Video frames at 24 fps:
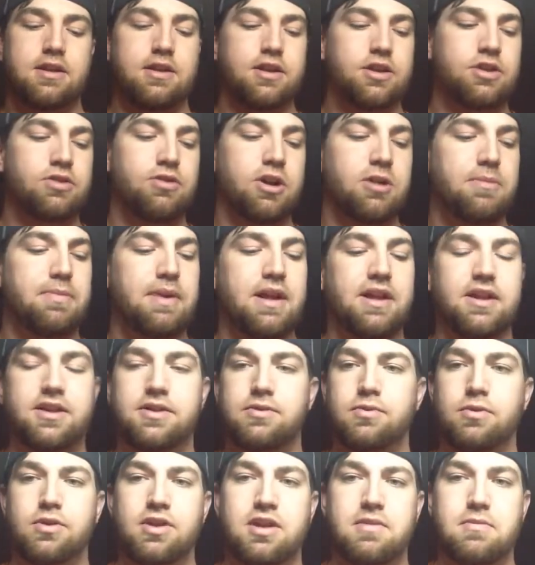Destroyer
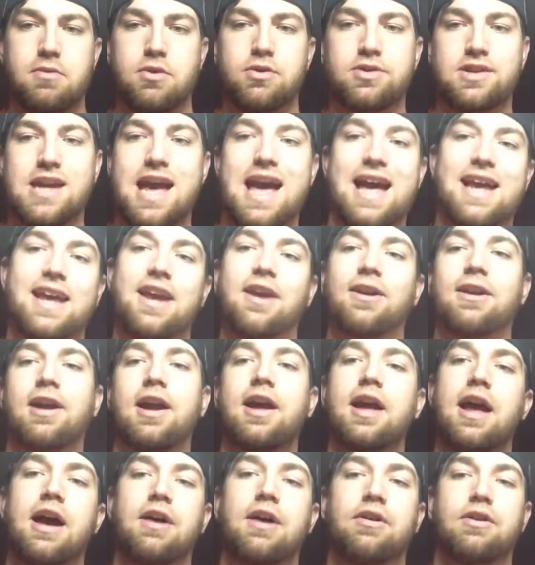pellets were the most accurate
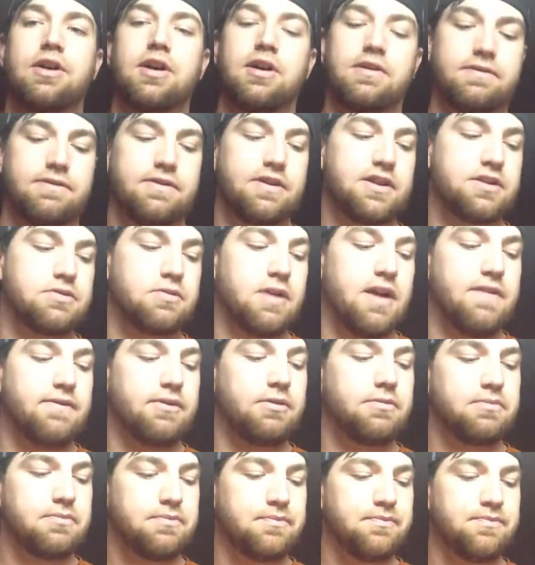out of this
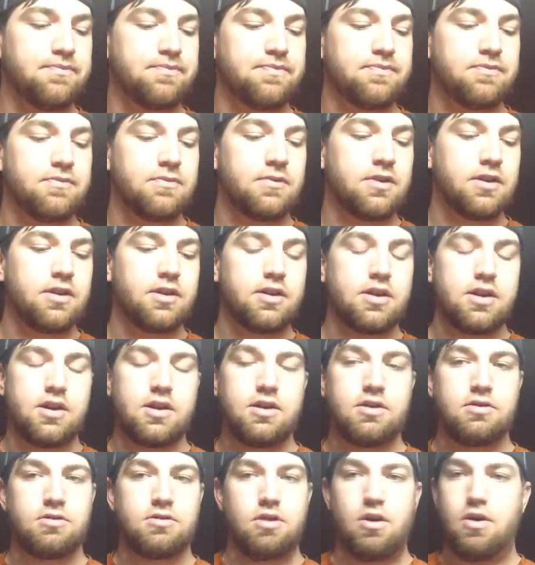rifle.
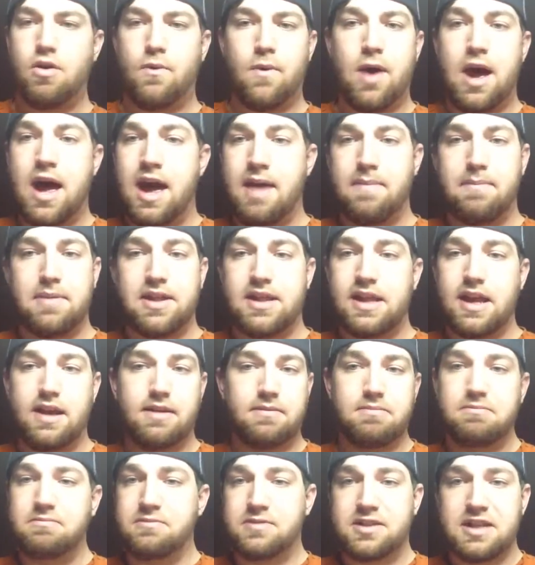Don't know why, but
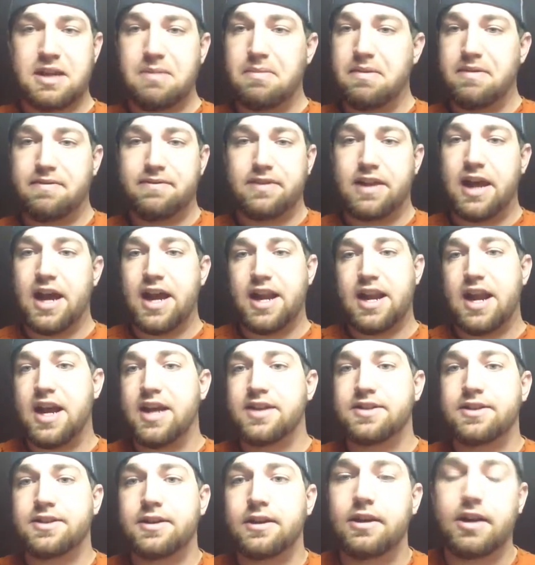they seem to fly
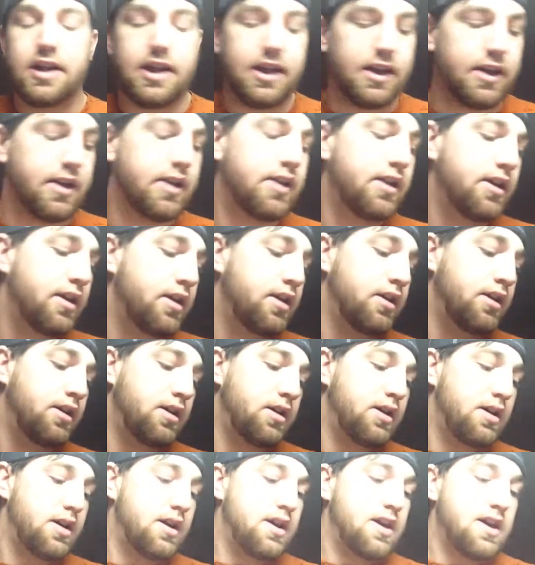nicer and
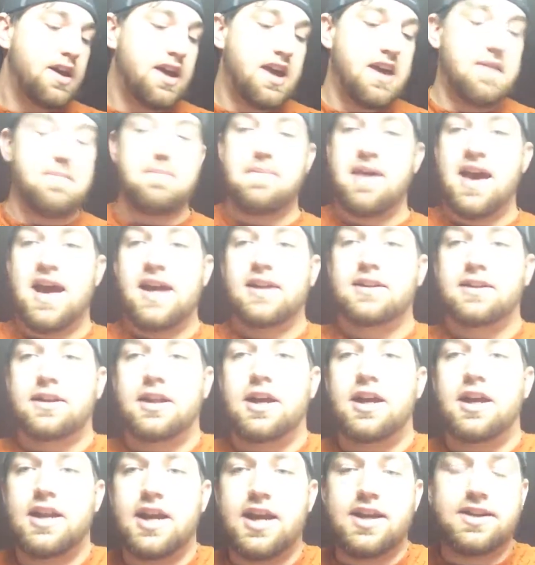impact a
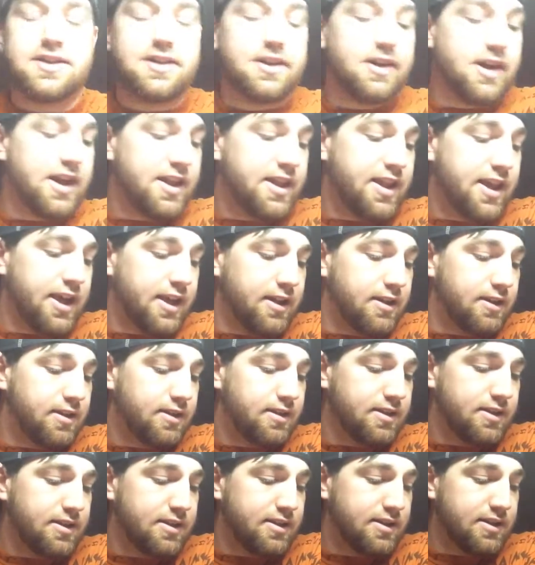lot nicer, and
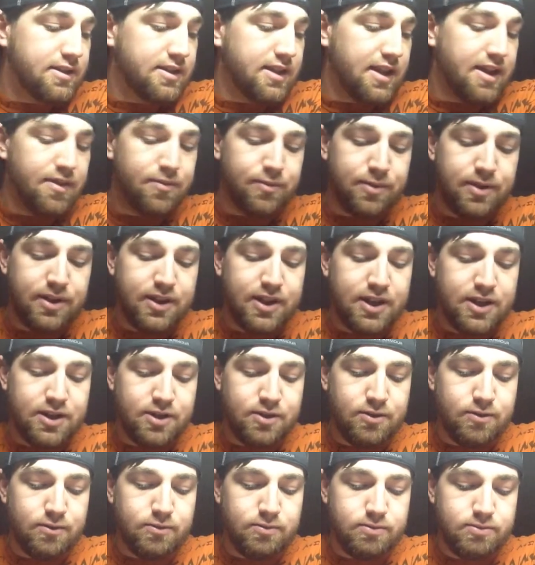they really
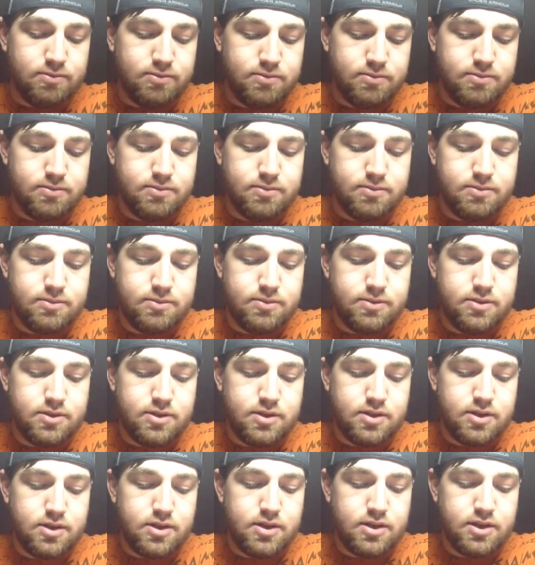do
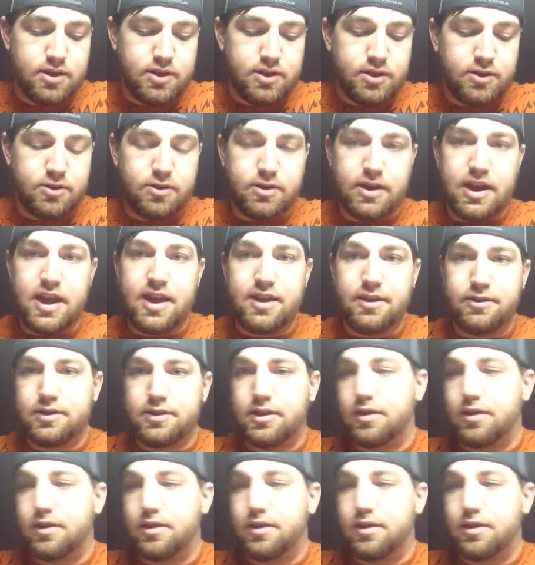create those